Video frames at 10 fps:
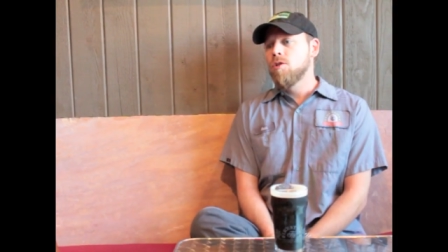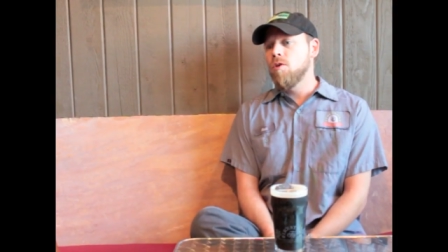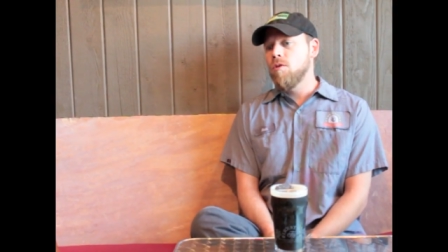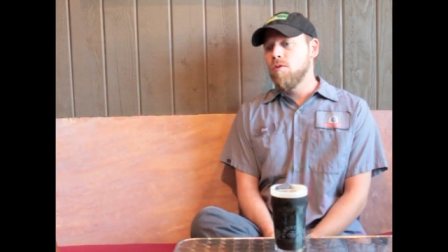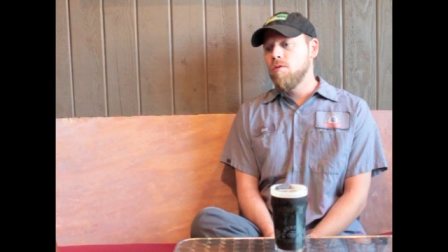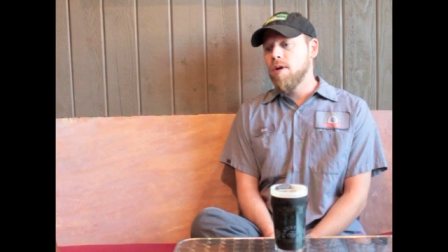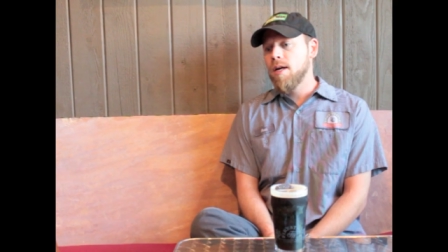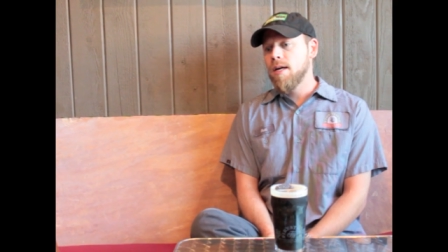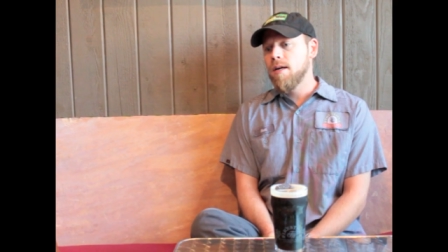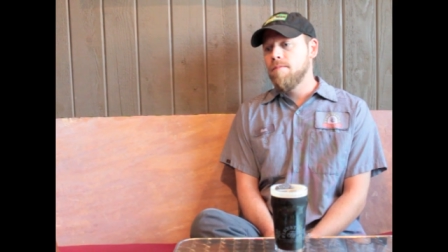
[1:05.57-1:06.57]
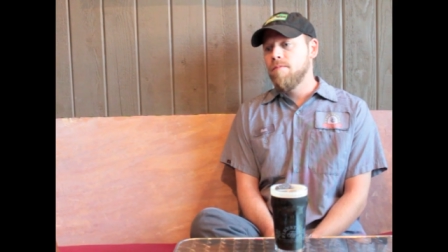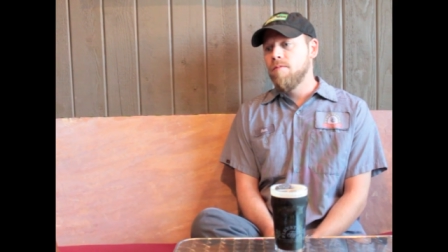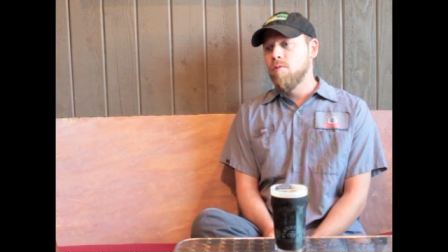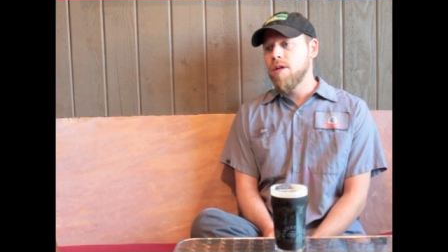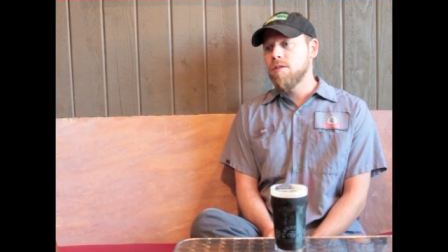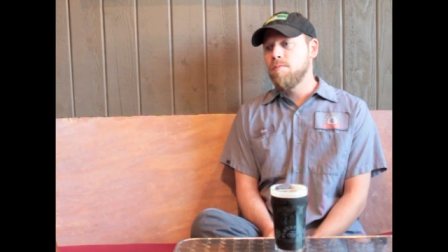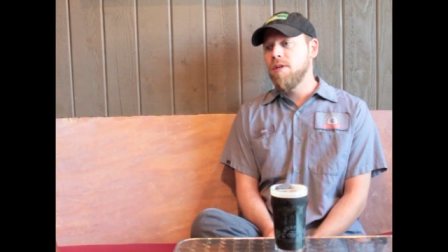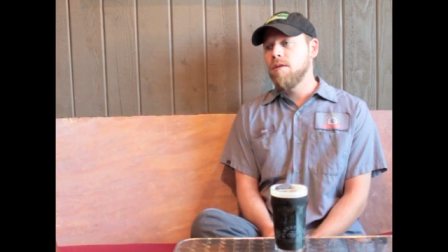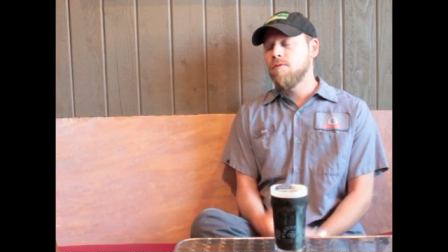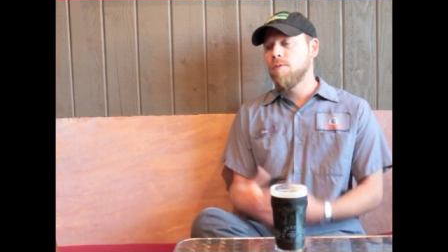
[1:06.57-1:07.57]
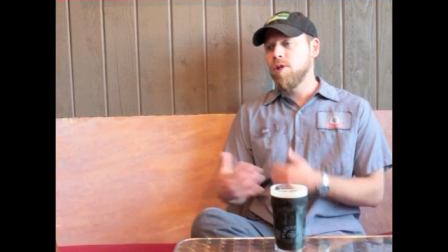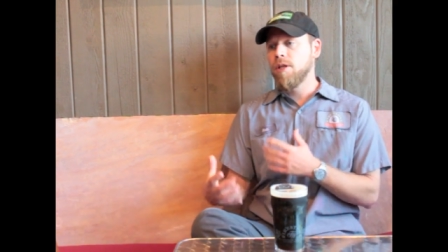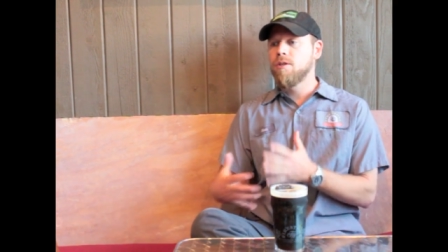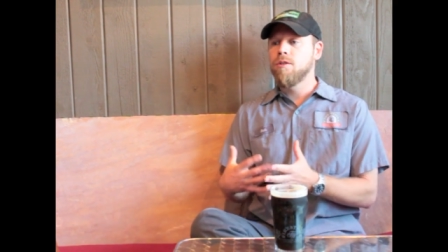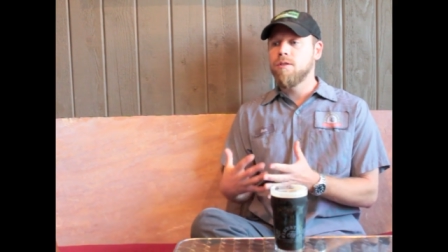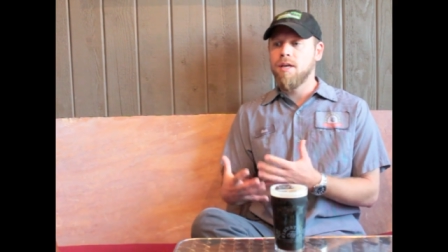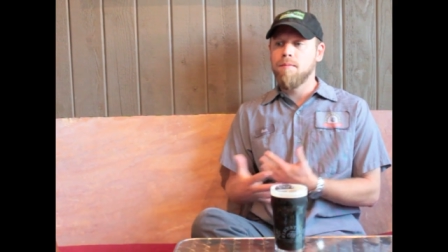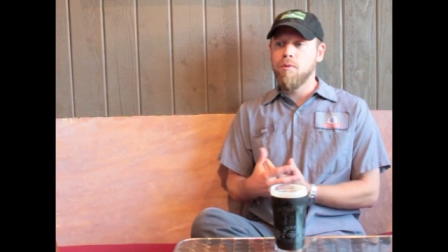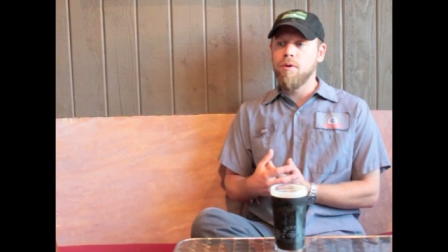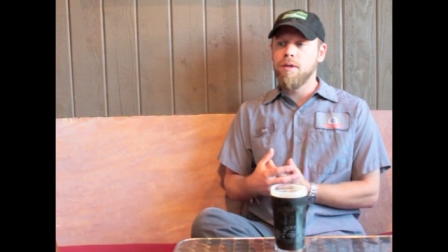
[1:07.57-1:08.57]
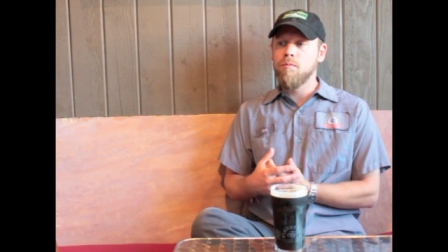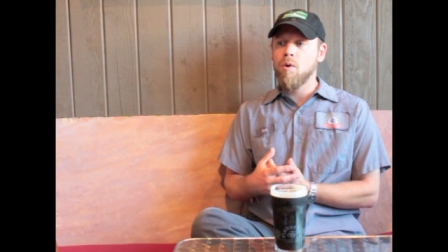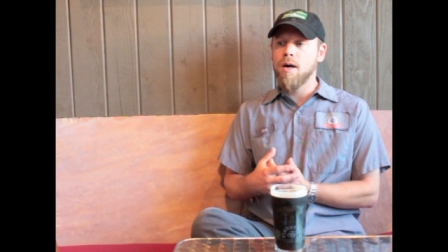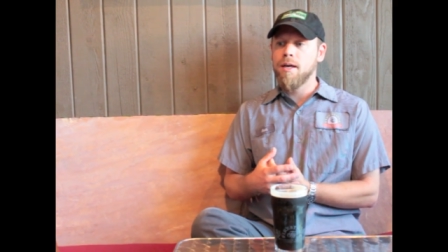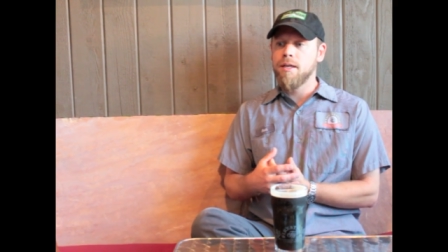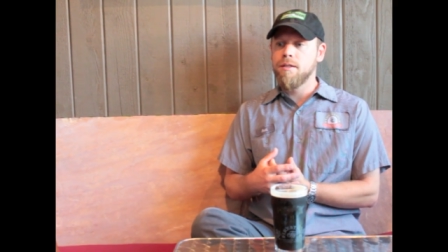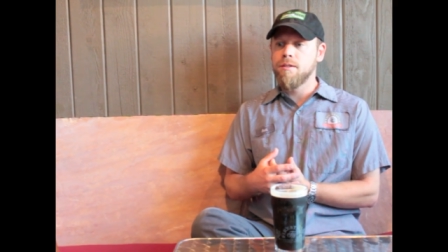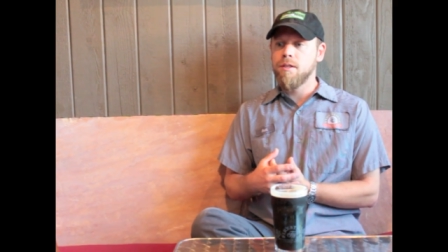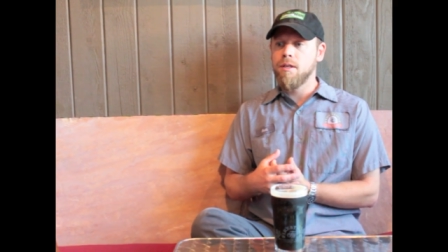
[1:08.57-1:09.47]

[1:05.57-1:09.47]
So um, recipe and formulation standpoint wise,